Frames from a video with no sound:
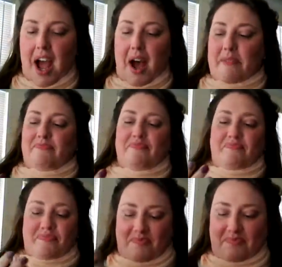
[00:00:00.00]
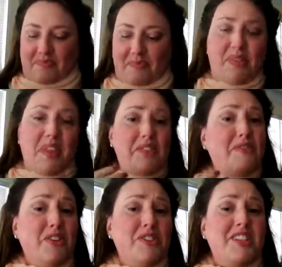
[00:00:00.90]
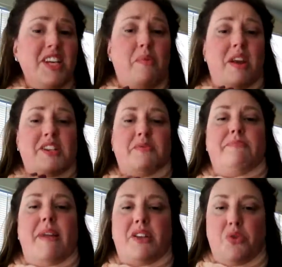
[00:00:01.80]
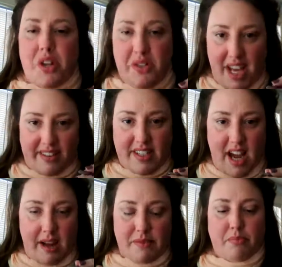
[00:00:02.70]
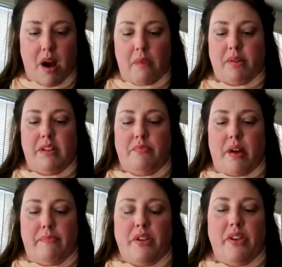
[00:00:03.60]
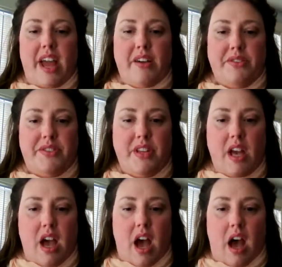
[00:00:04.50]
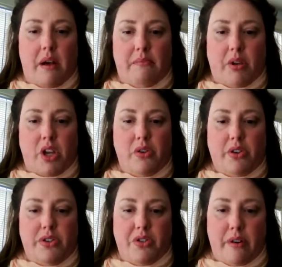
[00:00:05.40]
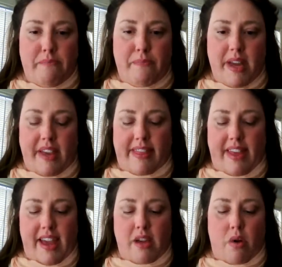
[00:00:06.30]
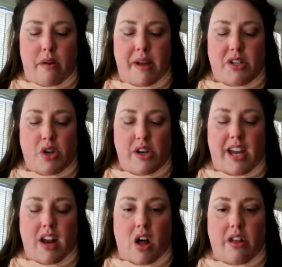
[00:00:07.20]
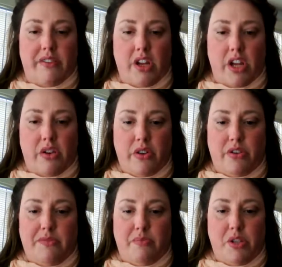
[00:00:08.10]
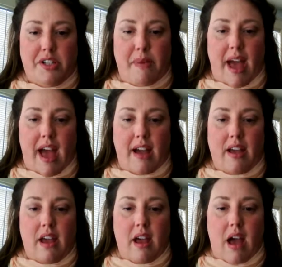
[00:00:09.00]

The first thing you want to do is make sure you take the time to properly prep your nails. Cuticles are a big thing. You want to make sure you get all of your cuticles pushed back.